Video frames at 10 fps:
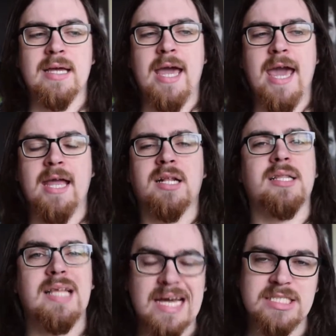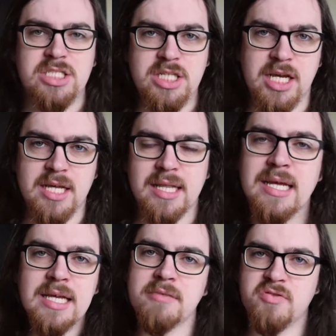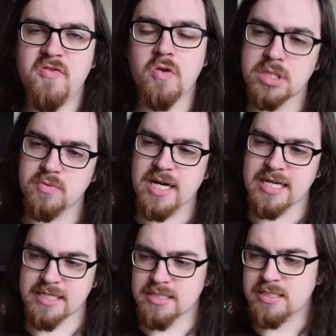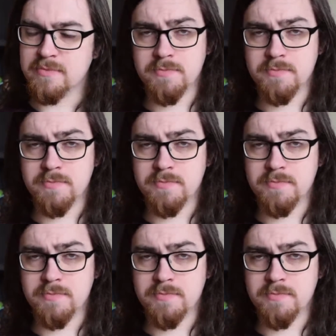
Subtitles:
And last year, leading up to Force Awakens,